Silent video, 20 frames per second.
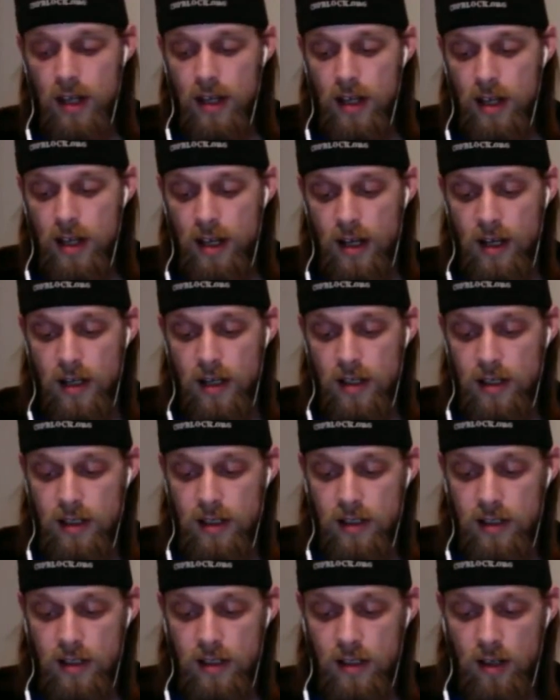Uh,
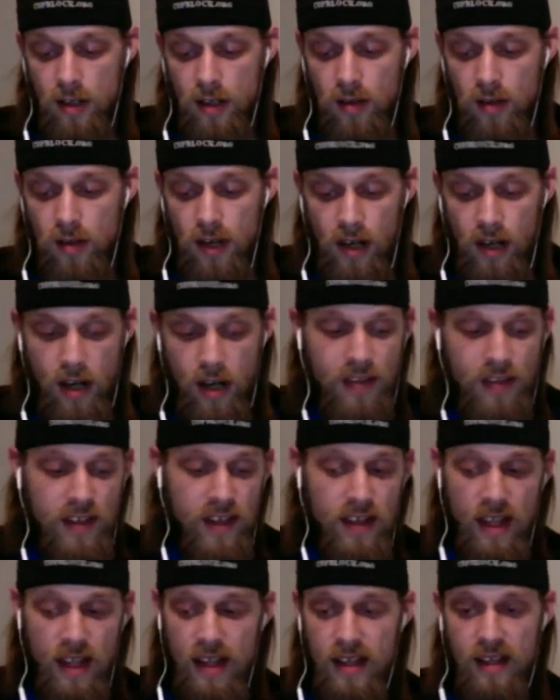you know, n- nothing
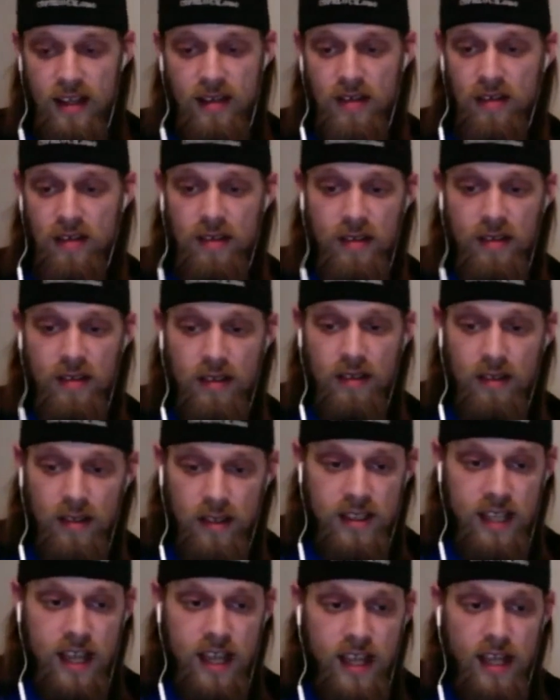like
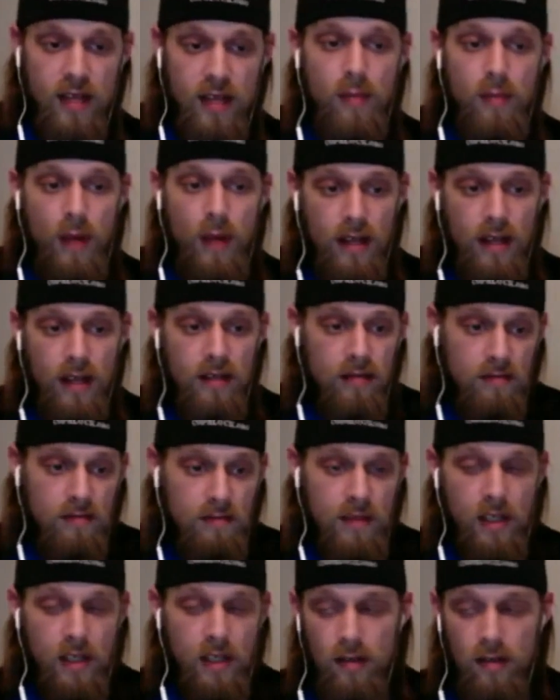insane, but
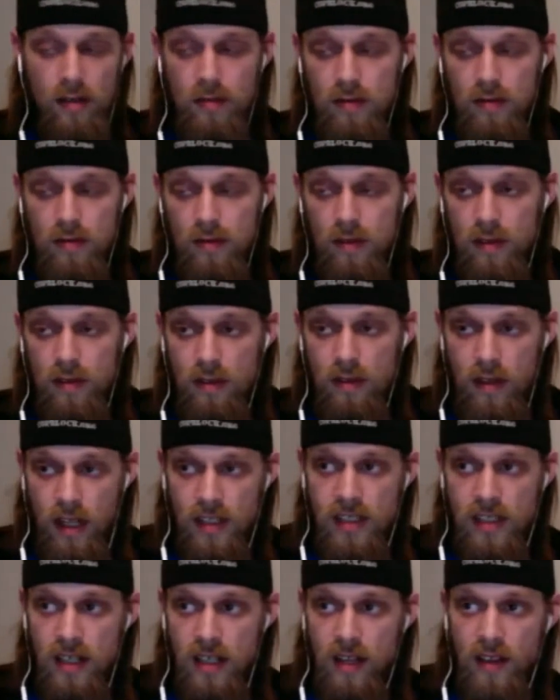you know,
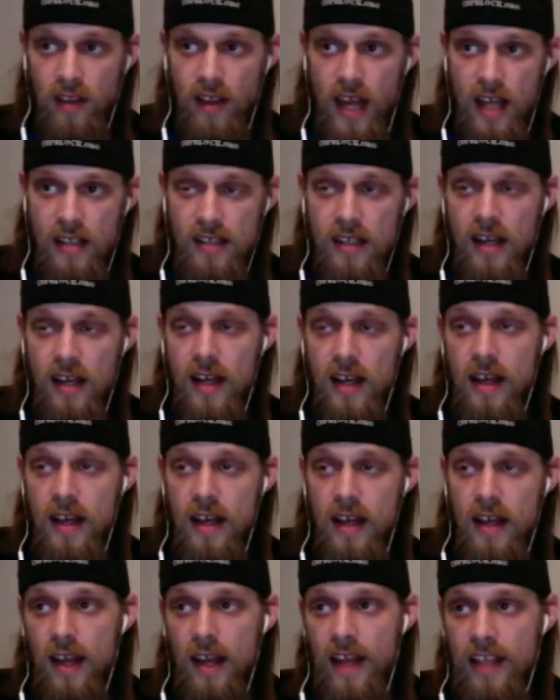cussing nonetheless.
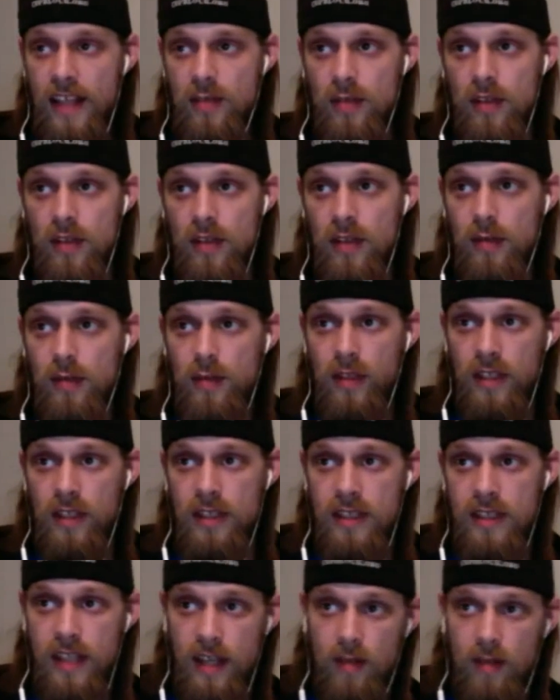And that's when the
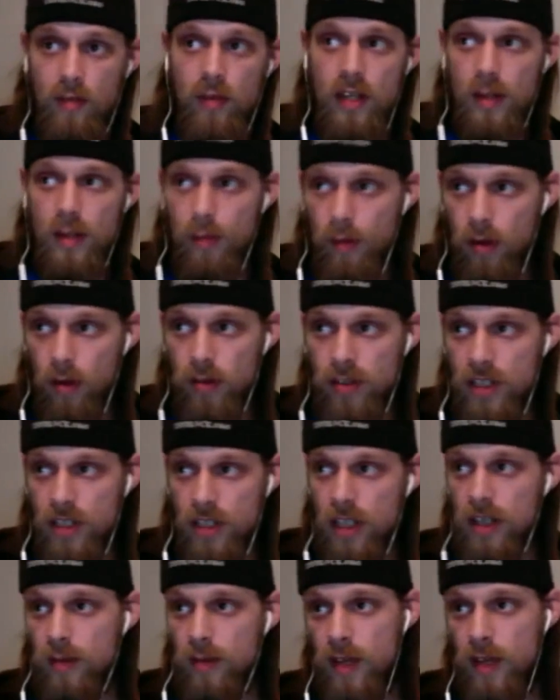police then reapproached
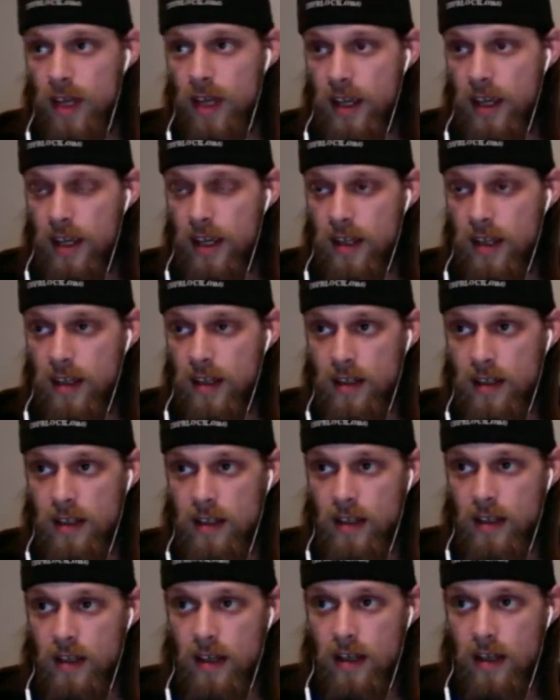him and
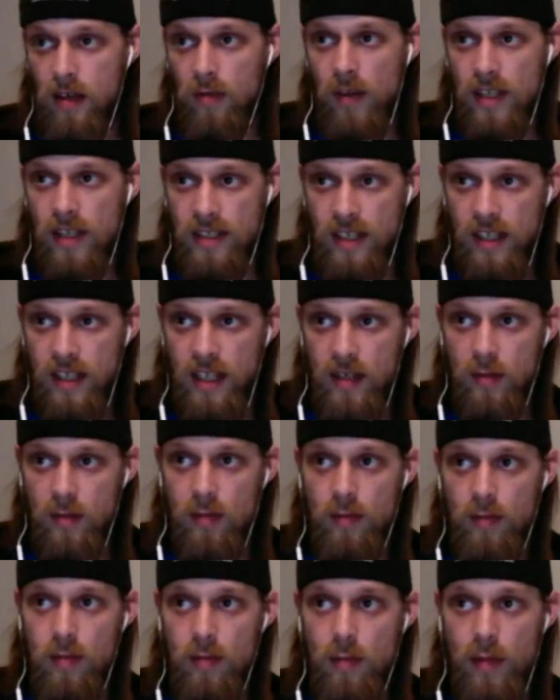uh, arrested him,
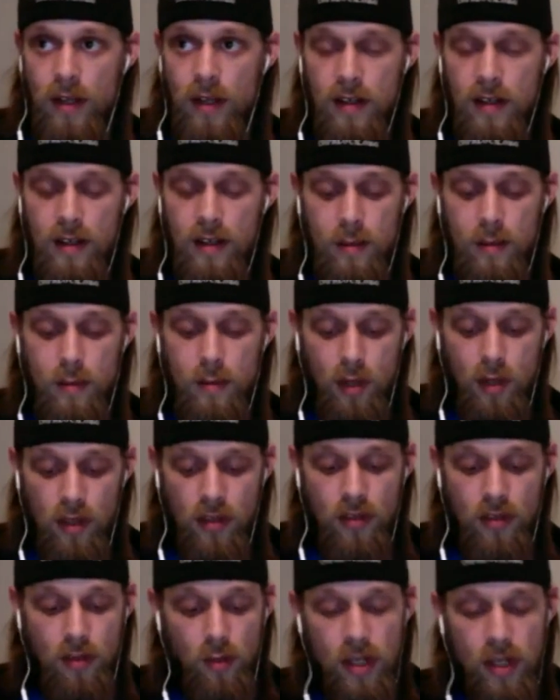but put
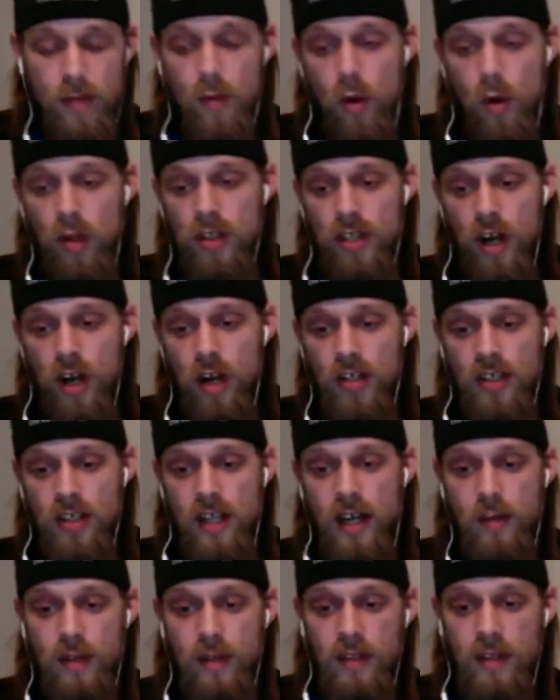three more charges on him.
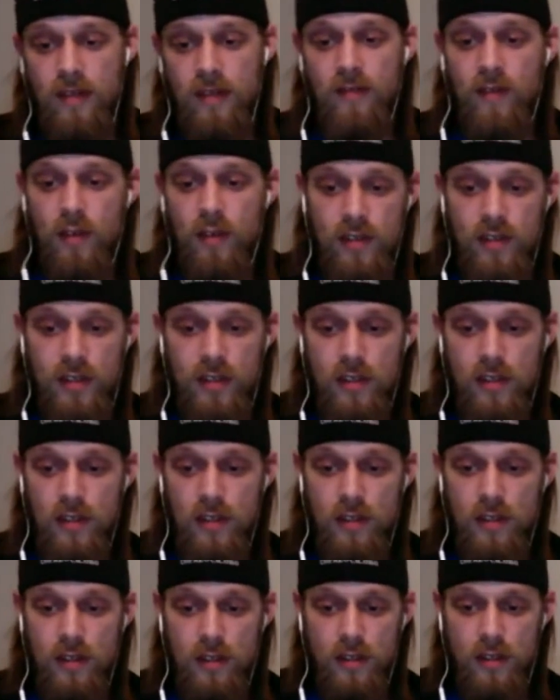At the first
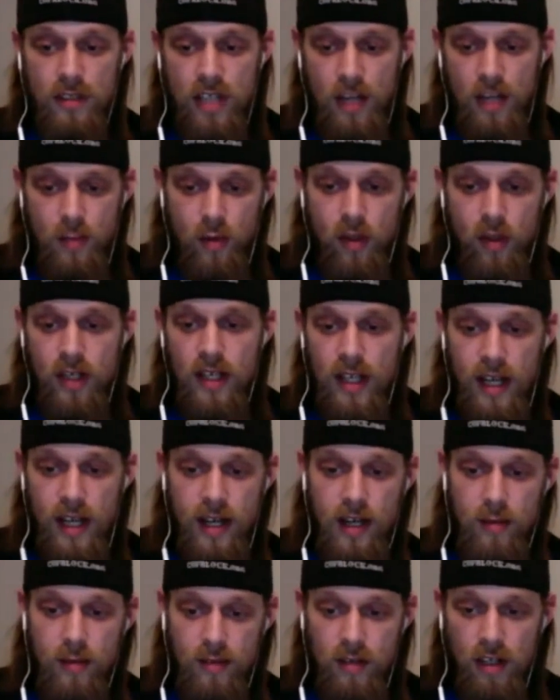checkpoint, he got
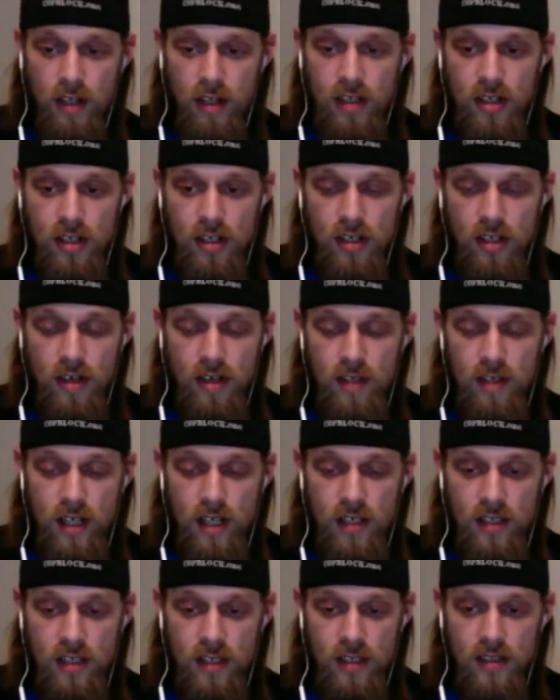obstruction of
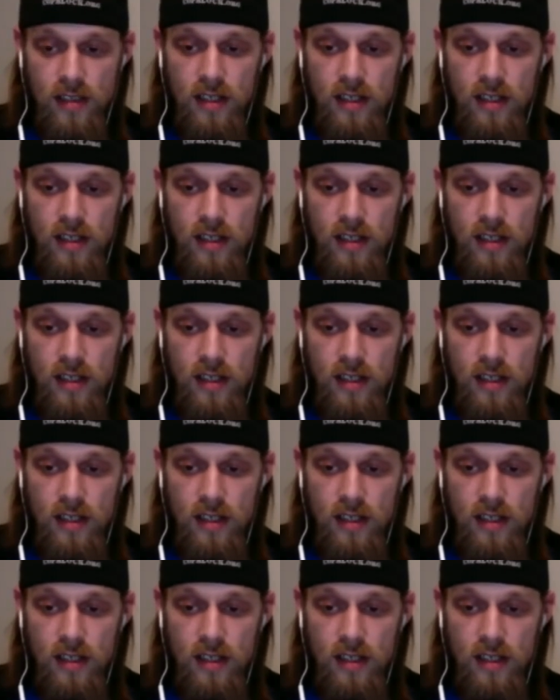justice.